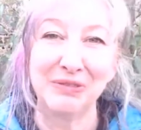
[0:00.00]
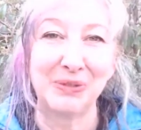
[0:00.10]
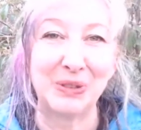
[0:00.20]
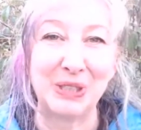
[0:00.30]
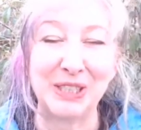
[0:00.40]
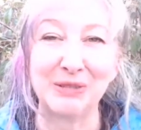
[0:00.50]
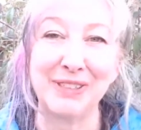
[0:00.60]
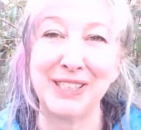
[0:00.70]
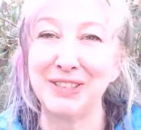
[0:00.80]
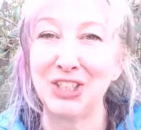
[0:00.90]
for
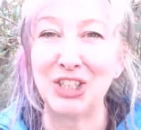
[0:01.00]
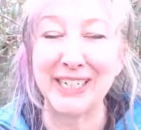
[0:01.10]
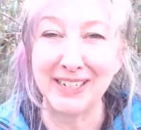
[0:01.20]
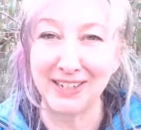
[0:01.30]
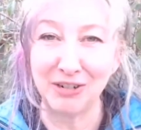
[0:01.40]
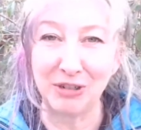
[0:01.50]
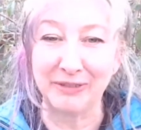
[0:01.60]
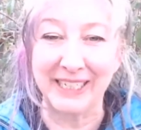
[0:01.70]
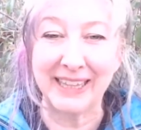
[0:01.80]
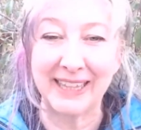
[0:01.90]
whatever trees you are with.